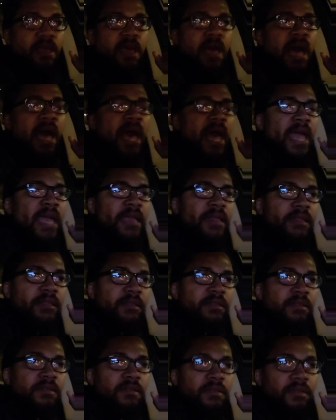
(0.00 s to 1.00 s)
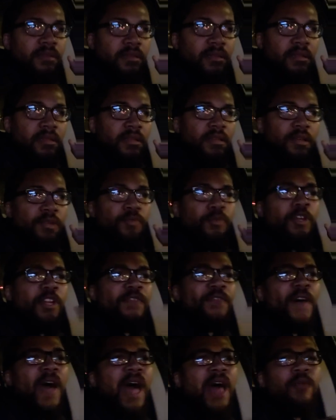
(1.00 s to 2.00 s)
Alright? What
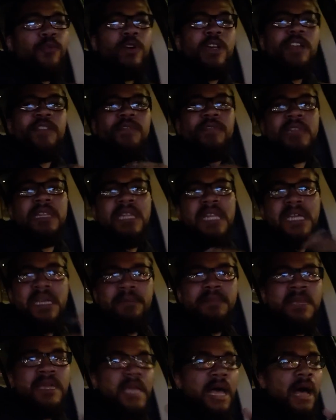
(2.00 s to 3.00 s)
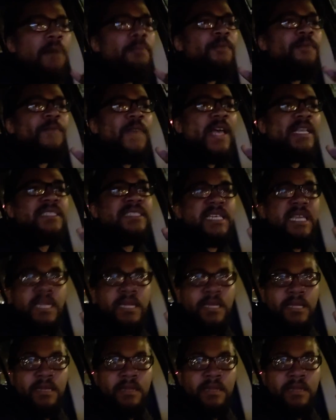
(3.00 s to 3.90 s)
if look at me, I'm fair-skinned.